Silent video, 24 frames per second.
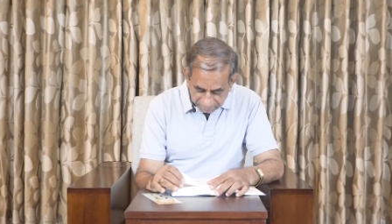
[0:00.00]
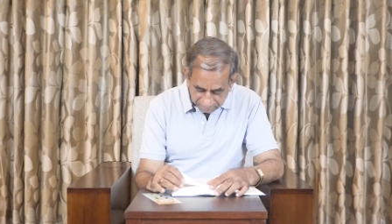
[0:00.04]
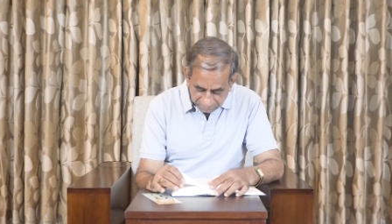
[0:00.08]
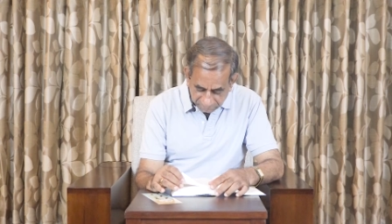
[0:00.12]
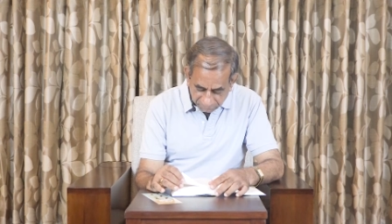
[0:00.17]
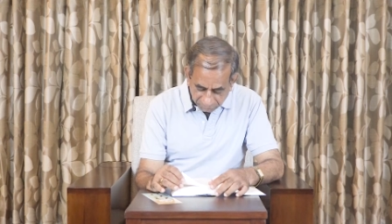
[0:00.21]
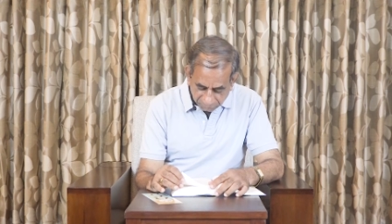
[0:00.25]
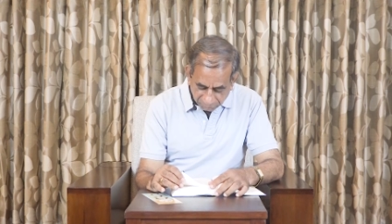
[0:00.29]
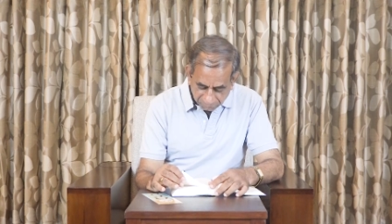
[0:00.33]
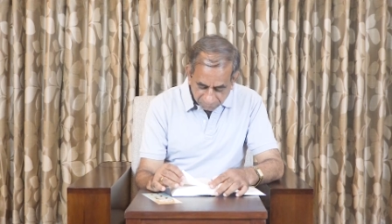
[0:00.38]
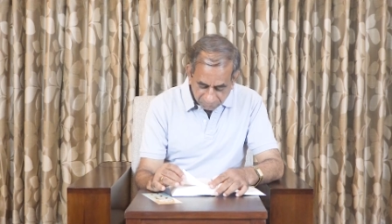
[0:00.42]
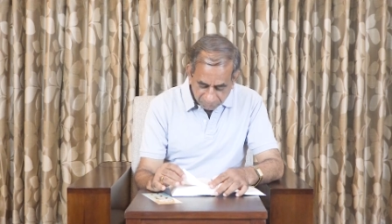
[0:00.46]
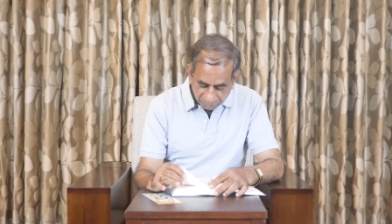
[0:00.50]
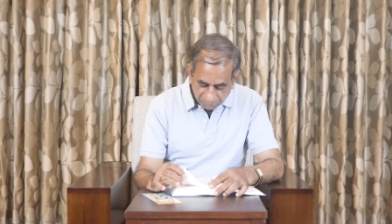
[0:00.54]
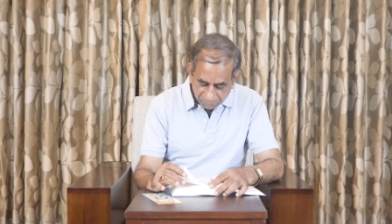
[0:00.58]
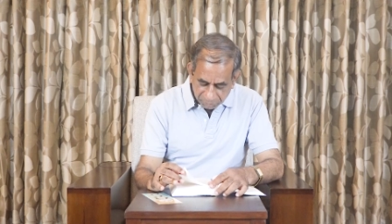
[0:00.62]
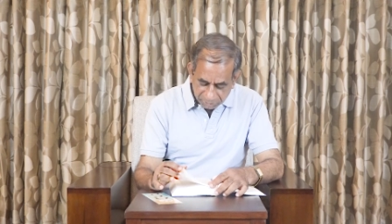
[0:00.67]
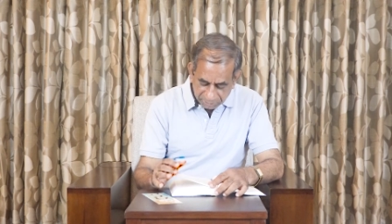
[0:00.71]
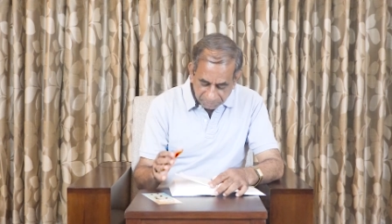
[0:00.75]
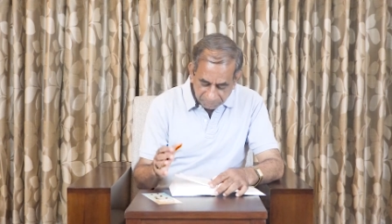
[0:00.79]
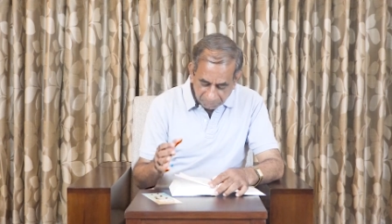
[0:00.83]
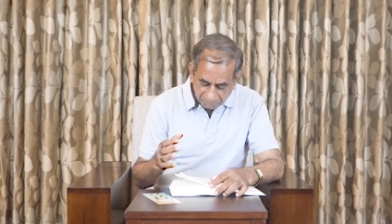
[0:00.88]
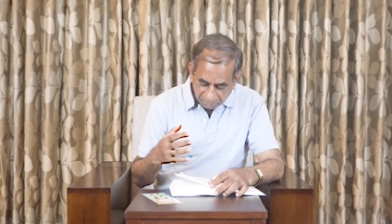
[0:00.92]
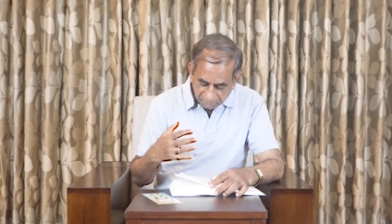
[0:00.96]
So,
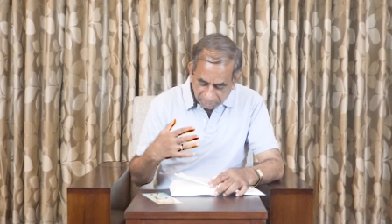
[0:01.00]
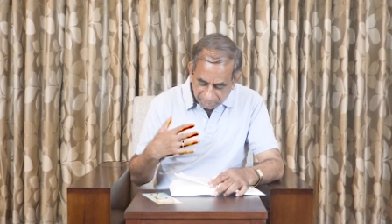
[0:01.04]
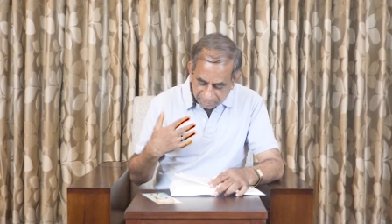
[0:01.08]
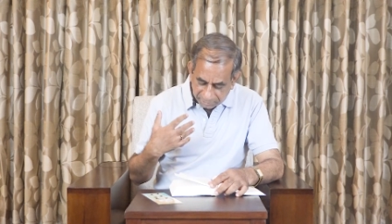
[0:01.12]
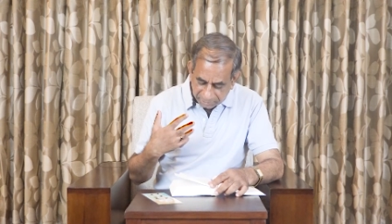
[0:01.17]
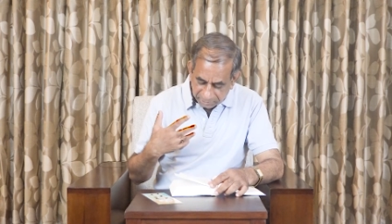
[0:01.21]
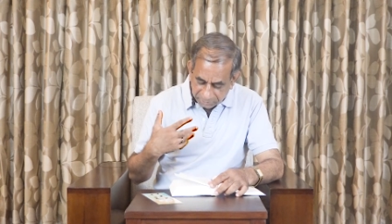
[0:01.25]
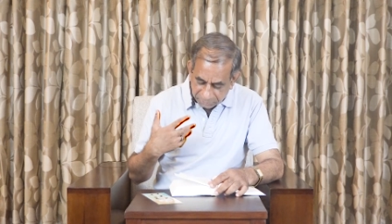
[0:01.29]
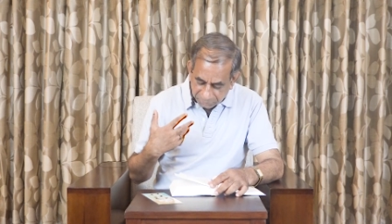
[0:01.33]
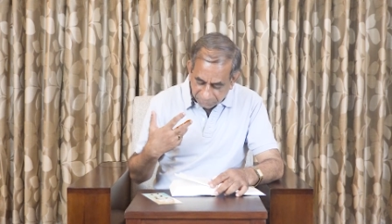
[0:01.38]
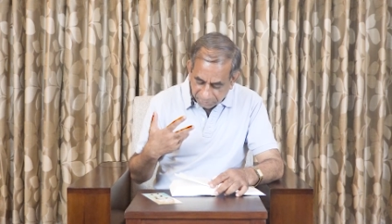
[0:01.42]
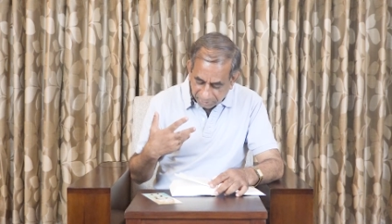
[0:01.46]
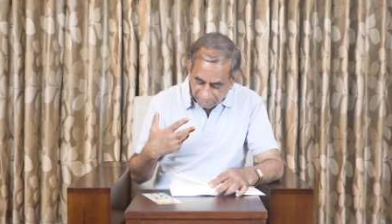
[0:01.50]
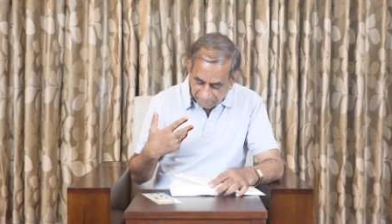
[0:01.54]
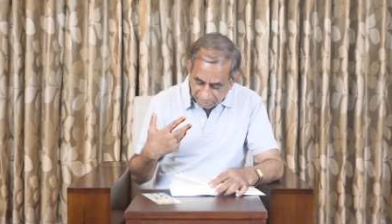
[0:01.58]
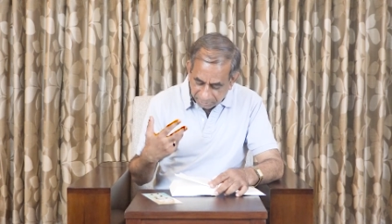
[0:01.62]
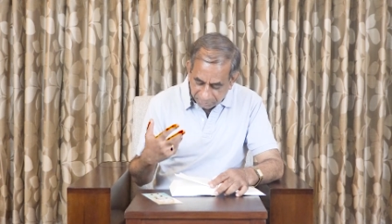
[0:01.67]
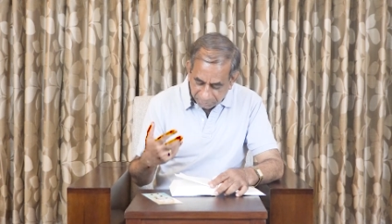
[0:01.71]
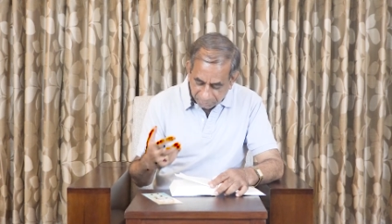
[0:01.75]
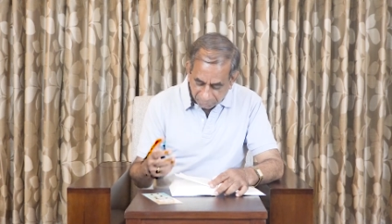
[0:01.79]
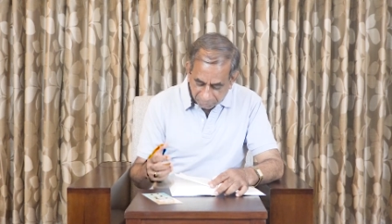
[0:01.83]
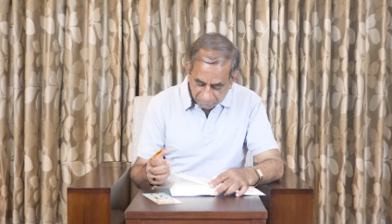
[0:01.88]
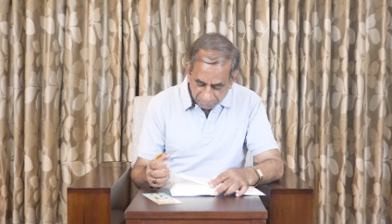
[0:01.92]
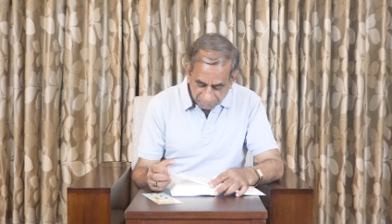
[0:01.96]
most important is to
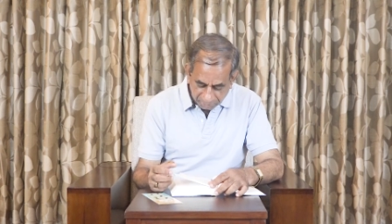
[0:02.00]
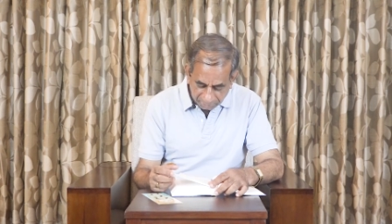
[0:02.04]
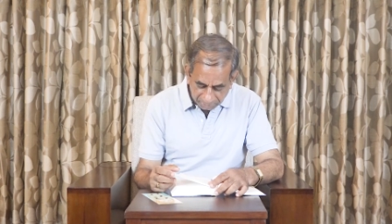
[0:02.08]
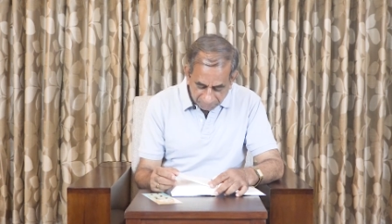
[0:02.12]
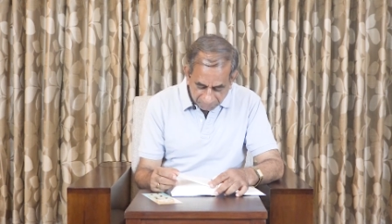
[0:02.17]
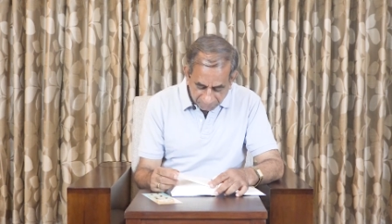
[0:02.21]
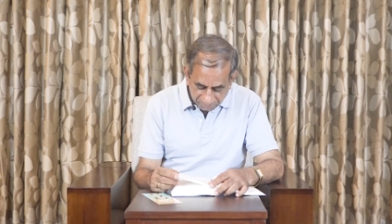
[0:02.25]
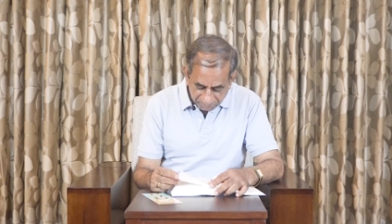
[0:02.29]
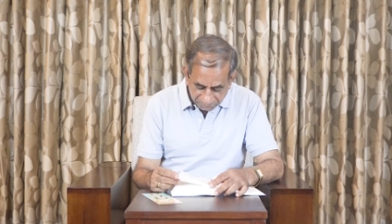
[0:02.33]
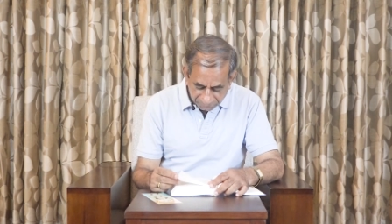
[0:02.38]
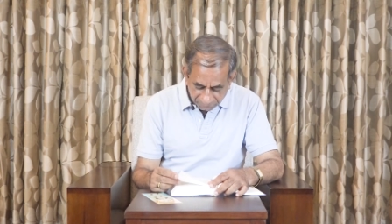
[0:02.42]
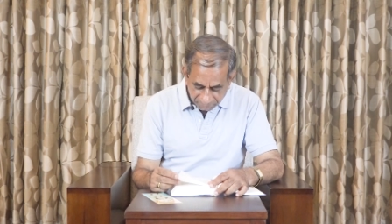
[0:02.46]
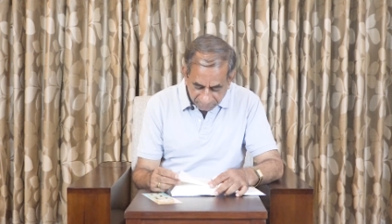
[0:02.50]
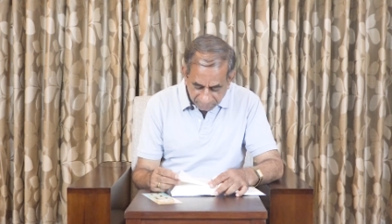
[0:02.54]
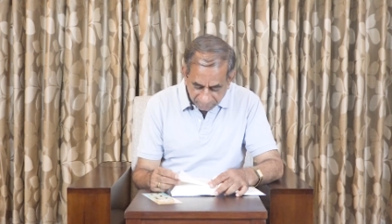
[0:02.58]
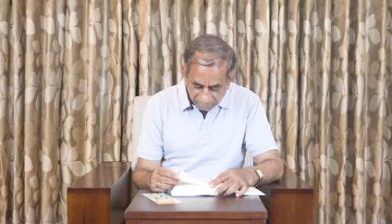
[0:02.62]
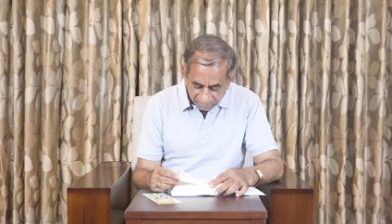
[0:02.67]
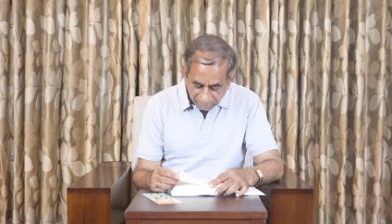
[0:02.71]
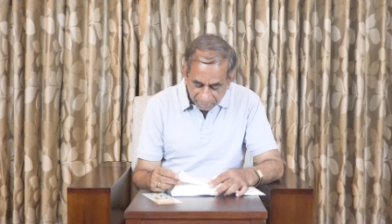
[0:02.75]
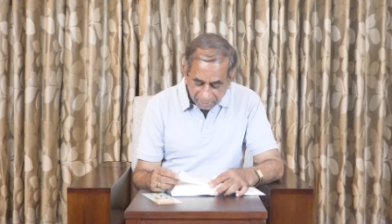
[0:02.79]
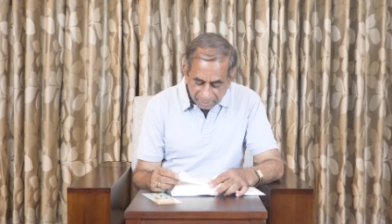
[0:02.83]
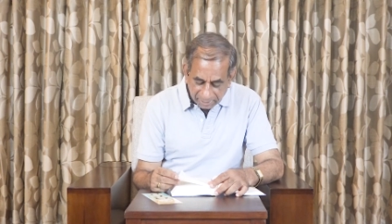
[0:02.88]
create your own atmosphere.